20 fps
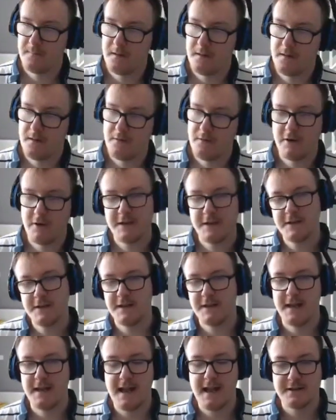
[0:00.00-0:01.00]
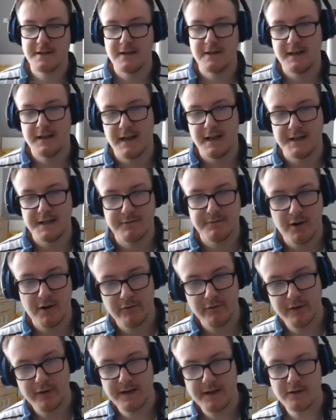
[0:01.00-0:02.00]
Running to the extra deck, guys. We are
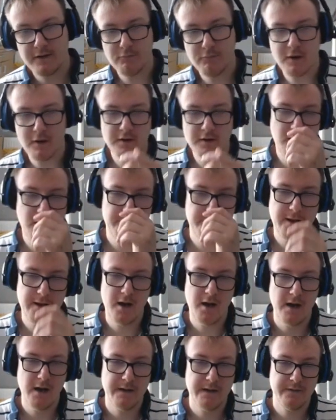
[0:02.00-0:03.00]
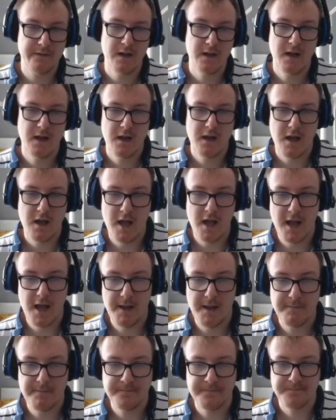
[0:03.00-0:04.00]
running the 1 copy of
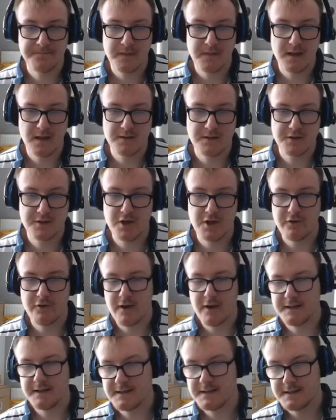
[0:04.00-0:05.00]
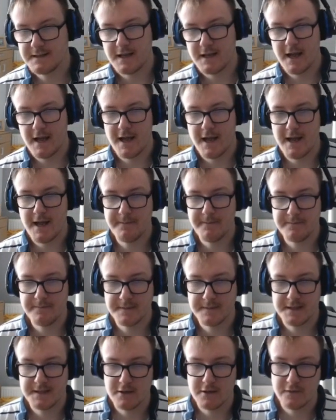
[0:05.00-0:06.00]
Azure
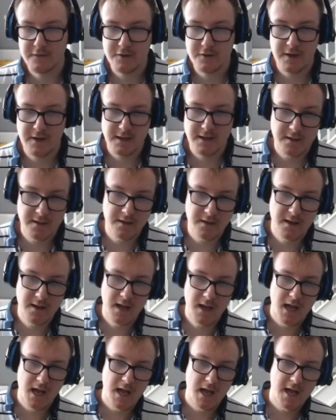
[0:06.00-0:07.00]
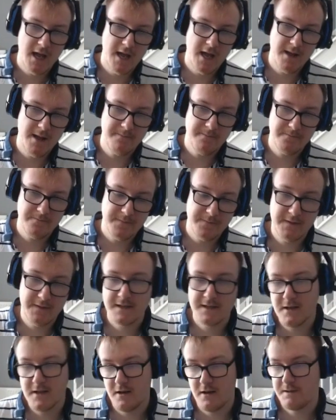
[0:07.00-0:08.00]
Silver Dragon. If
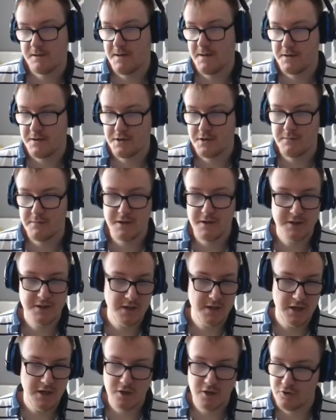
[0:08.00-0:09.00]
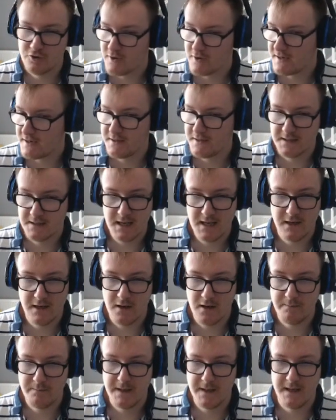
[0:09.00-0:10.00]
this card is special summoned, your dragons
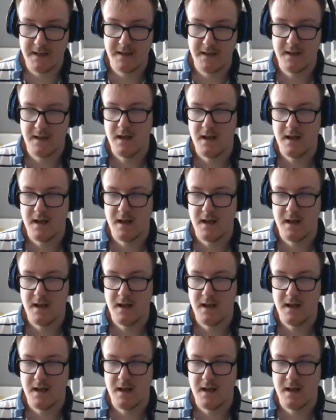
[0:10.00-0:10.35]
cannot be